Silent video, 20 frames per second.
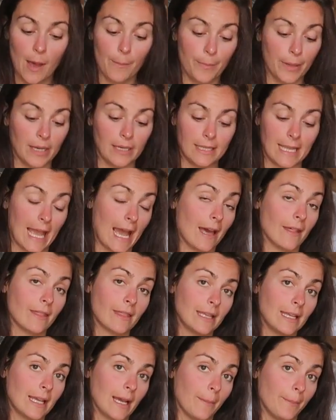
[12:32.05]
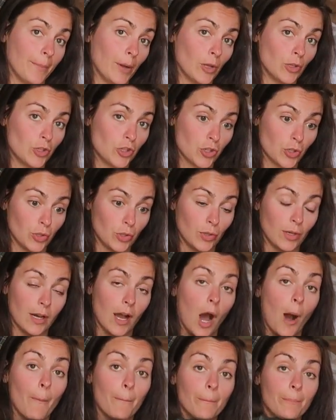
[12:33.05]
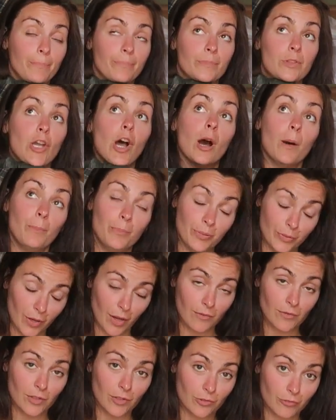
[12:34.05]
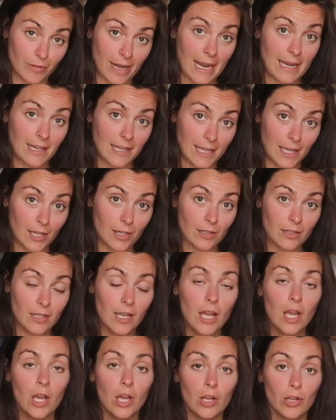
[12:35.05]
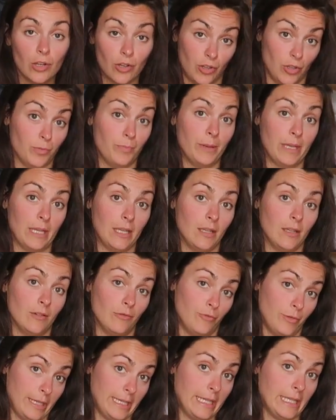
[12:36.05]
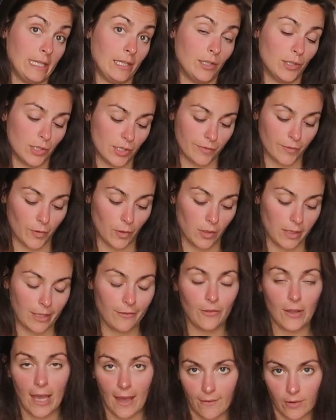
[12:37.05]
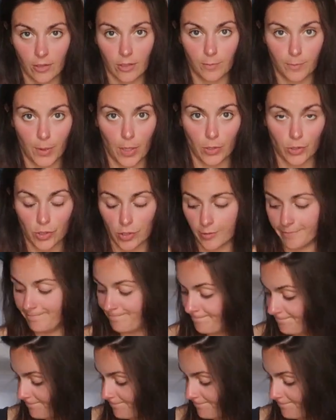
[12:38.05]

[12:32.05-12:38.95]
But yeah, I think a poncho on top of your rain gear could be really useful if you have a good poncho.